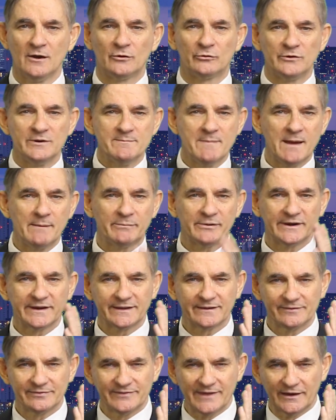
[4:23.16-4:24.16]

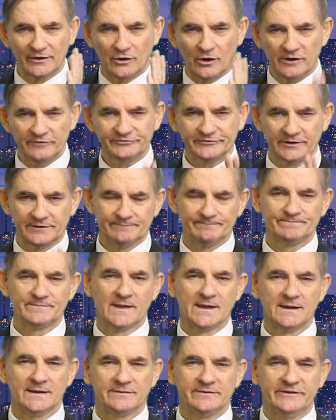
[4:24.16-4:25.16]
Remembering that often
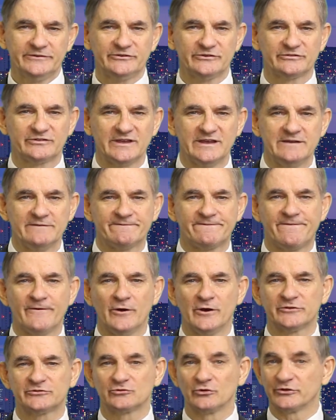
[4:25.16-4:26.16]
this is the
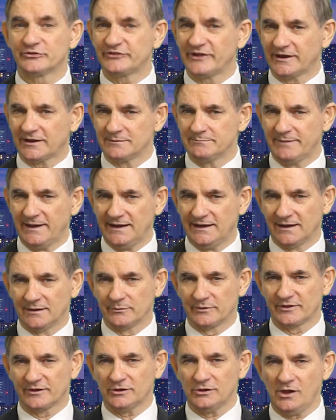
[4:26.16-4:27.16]
first or second meeting
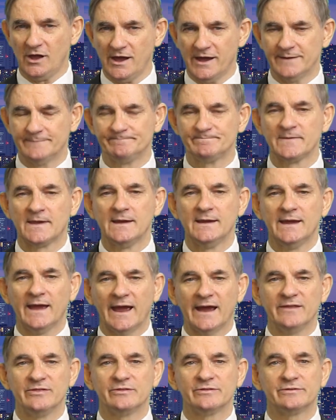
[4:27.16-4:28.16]
with a client
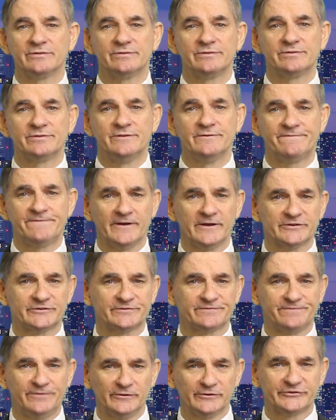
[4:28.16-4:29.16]
and the first
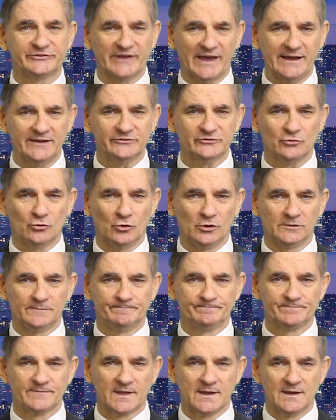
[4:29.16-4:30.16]
full sales call.
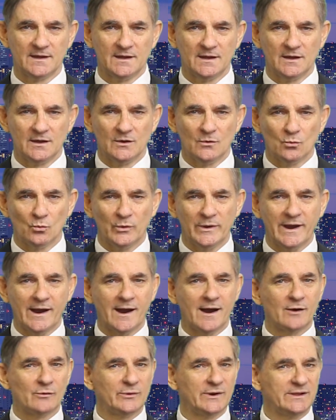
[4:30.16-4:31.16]
We
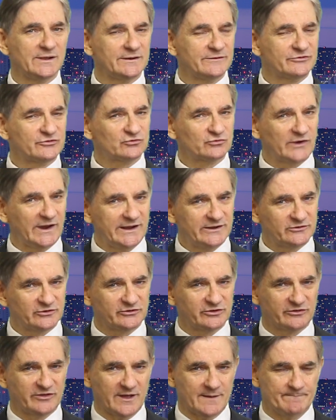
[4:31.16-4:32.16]
are a relative stranger
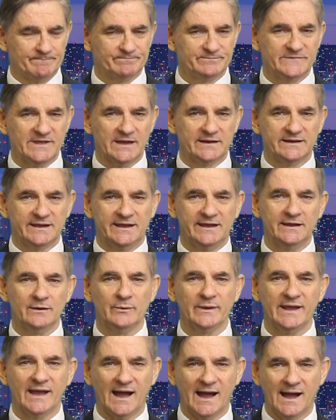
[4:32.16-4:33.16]
to them, yet here
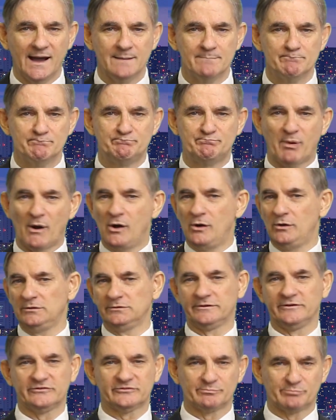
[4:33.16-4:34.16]
we are,
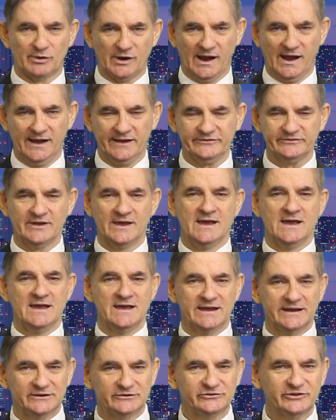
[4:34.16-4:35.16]
bold as brass,
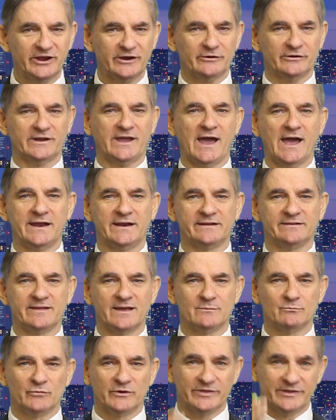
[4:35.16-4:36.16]
interrogating
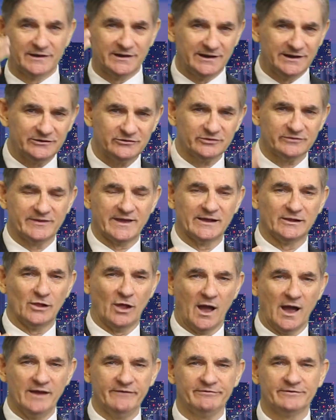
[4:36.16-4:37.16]
them within an inch of their
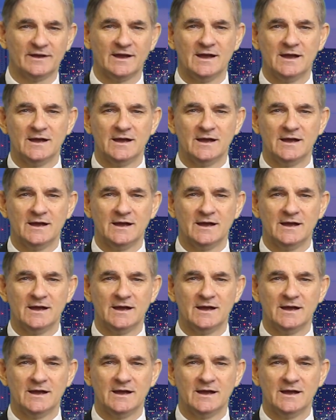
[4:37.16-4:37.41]
life,